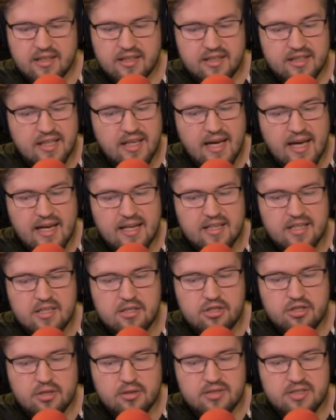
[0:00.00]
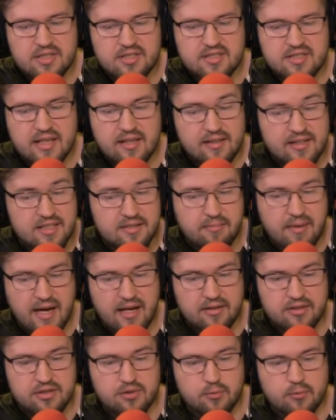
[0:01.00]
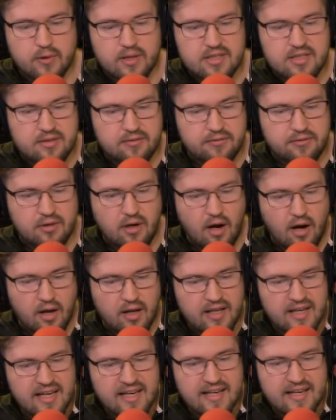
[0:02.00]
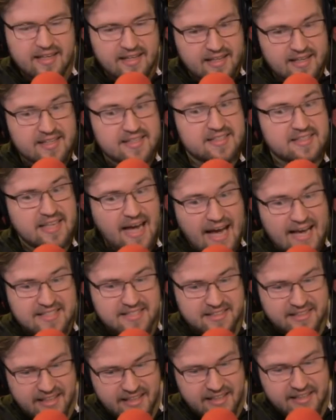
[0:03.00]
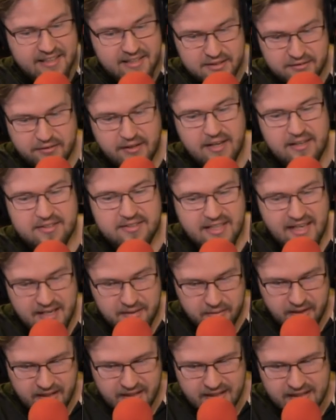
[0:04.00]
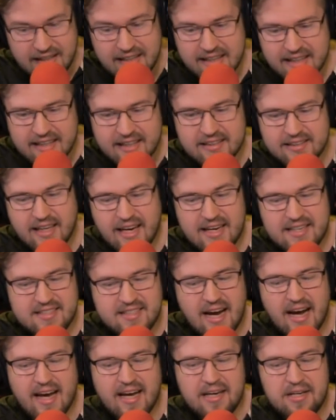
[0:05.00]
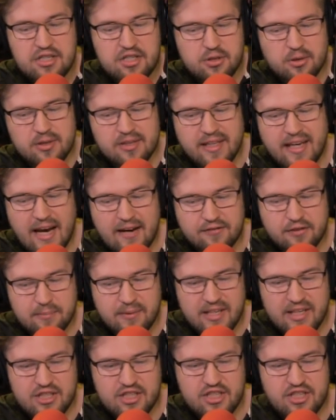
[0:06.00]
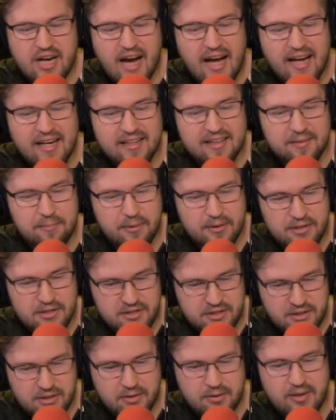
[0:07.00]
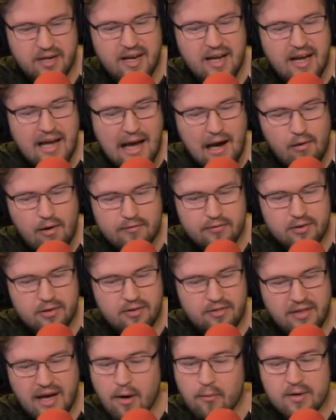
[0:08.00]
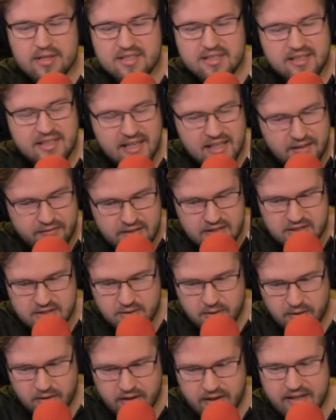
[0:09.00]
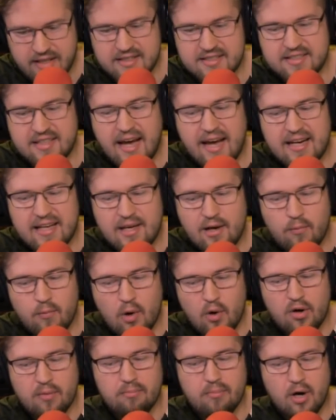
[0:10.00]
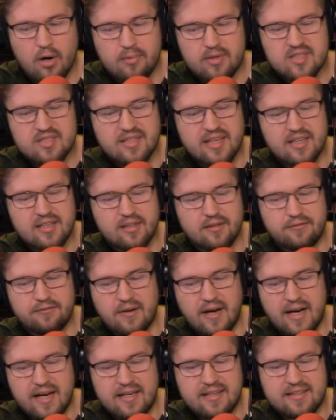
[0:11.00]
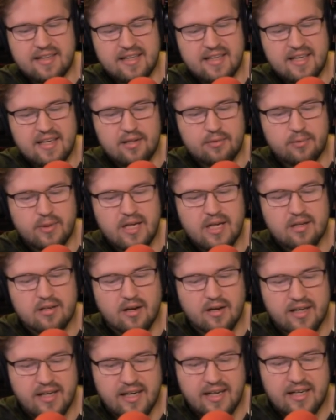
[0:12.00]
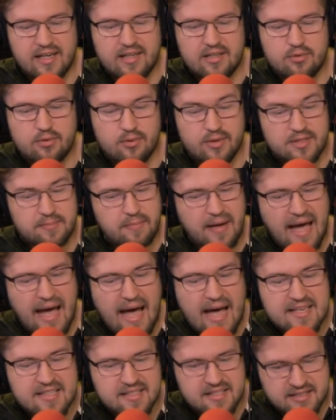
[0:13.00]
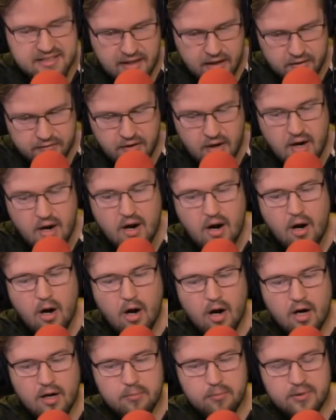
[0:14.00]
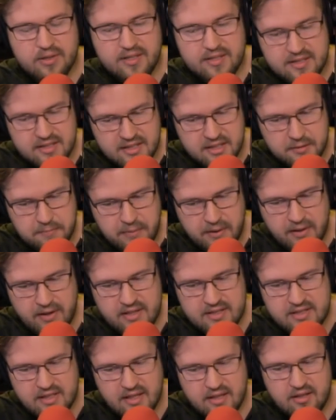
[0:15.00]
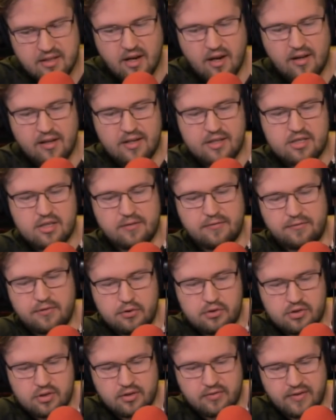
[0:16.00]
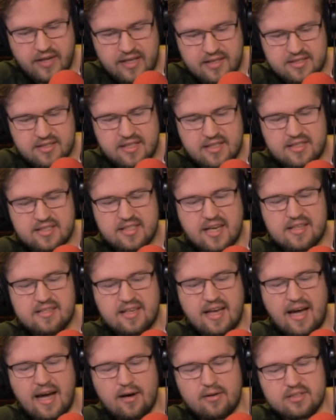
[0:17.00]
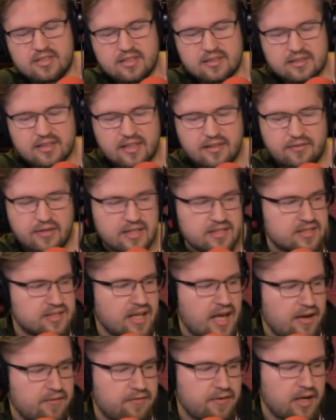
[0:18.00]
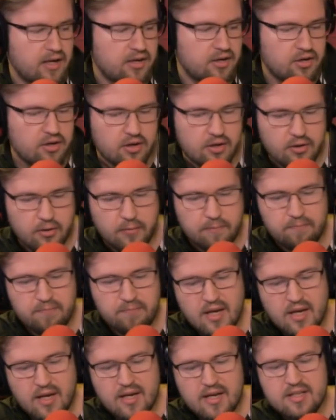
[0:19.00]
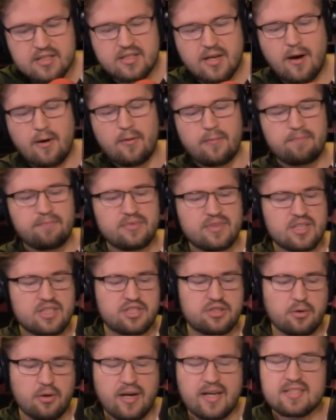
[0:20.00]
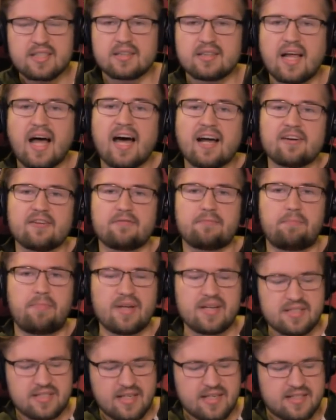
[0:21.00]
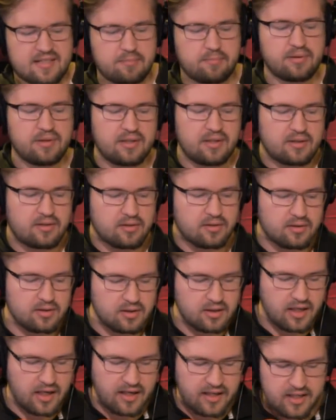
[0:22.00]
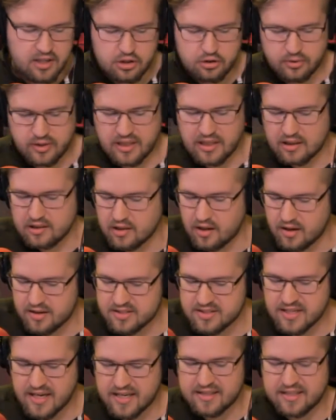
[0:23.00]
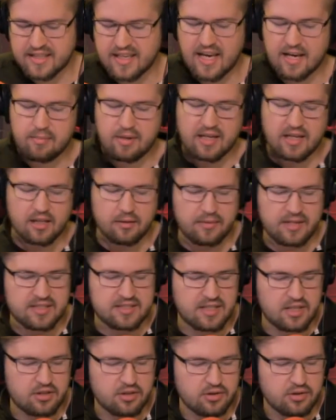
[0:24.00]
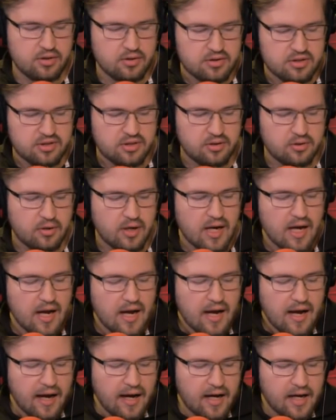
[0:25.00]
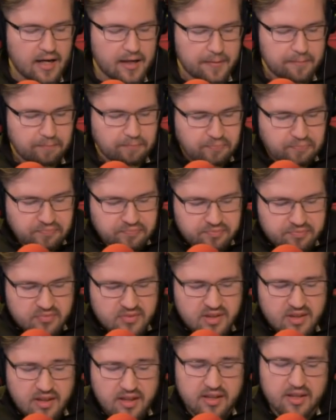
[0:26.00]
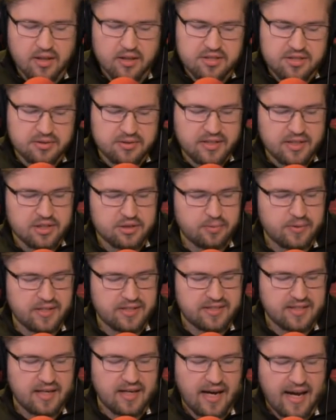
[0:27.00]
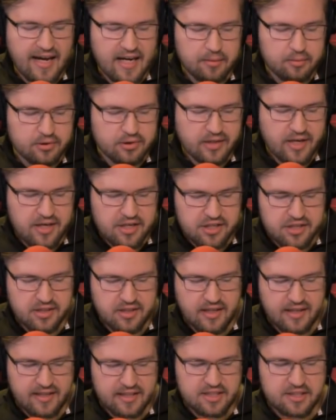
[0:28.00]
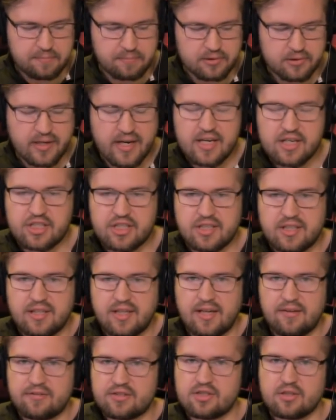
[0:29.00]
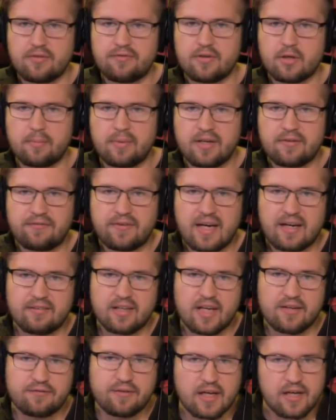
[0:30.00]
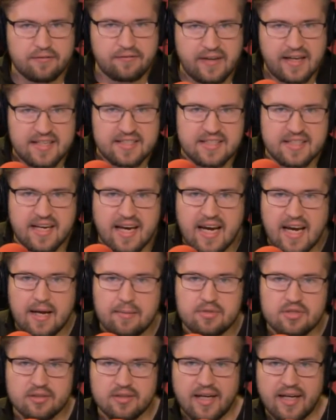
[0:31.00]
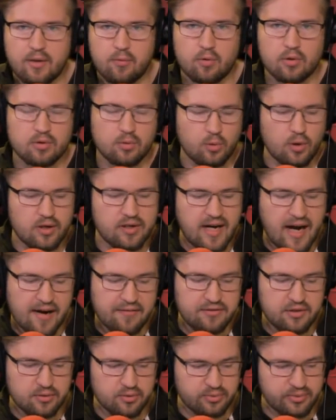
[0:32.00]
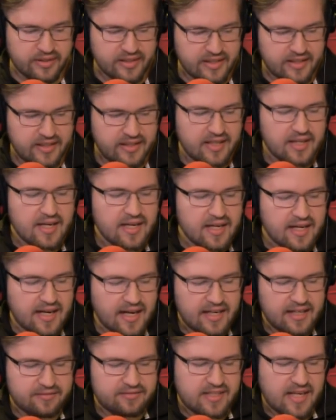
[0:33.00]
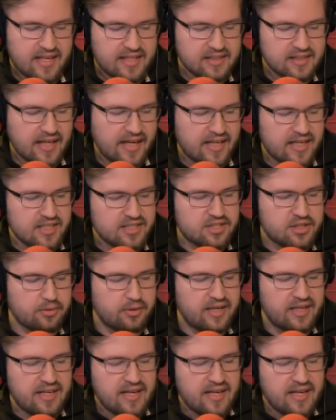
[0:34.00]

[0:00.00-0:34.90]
In the end, he chose to settle his matters once and for all. He assassinated his father's enemy. He lay dying shortly after being shot in pursuit. However, that wasn't the end of his story. Instead, he awoke moments later to find that he had reincarnated into his past self, armed with his experience and knowledge of future events. He sets out to live his life anew. So the story has a lot of business and political intrigue alongside the gaming elements that you're used to. It also deals with item creation and exploration. If you're a big fan of like Final Fantasy games or like World of Warcraft, you'll really kind of take a liking to it.